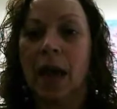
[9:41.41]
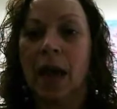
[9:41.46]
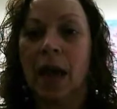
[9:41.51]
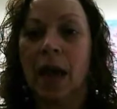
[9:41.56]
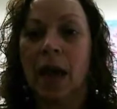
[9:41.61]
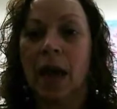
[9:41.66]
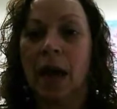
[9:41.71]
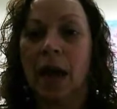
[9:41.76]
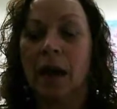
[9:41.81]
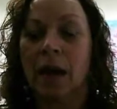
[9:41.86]

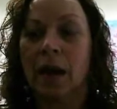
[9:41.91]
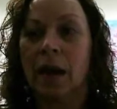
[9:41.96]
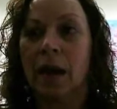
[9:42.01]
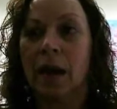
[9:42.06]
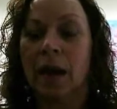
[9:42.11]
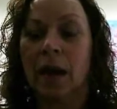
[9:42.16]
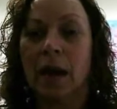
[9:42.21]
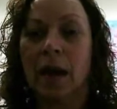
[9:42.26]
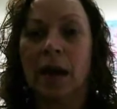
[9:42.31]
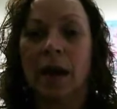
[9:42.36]
And
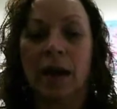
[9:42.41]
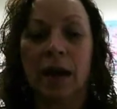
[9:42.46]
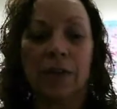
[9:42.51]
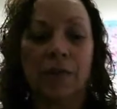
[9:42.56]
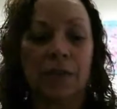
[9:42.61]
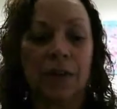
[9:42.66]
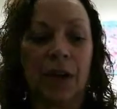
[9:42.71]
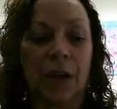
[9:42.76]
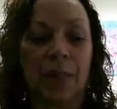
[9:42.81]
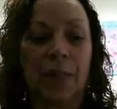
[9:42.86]
I
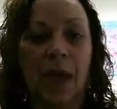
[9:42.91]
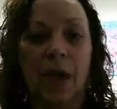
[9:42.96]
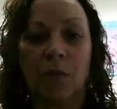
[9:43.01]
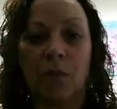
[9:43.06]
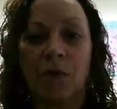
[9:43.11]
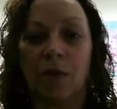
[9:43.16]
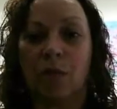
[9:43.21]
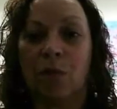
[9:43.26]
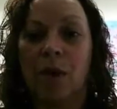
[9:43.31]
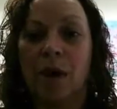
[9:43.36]
have done that
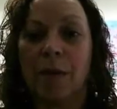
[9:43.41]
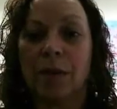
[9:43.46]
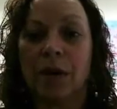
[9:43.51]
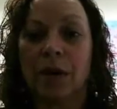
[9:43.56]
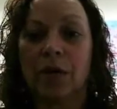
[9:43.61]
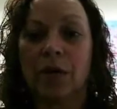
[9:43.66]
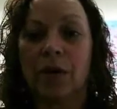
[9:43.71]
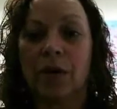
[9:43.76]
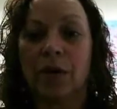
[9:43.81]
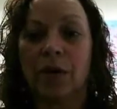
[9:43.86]
with
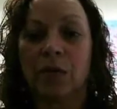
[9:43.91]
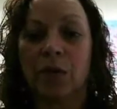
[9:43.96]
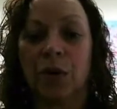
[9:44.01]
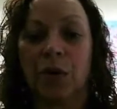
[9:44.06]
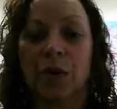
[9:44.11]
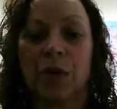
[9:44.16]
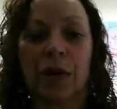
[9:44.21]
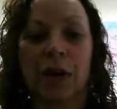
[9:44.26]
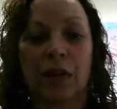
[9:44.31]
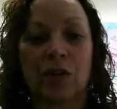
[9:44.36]
webinars, where
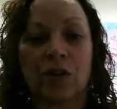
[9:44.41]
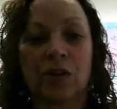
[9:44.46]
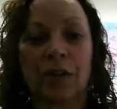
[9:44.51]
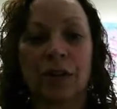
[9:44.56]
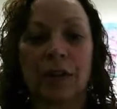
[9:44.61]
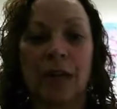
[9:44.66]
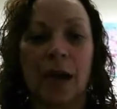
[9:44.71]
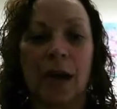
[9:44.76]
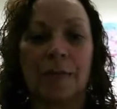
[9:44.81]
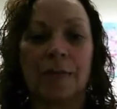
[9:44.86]
you can actually
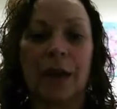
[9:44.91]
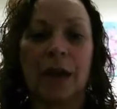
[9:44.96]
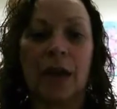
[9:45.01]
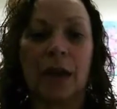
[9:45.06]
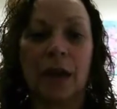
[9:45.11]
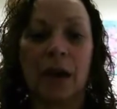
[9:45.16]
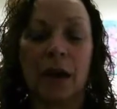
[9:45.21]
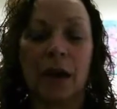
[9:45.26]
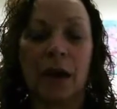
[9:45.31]
type in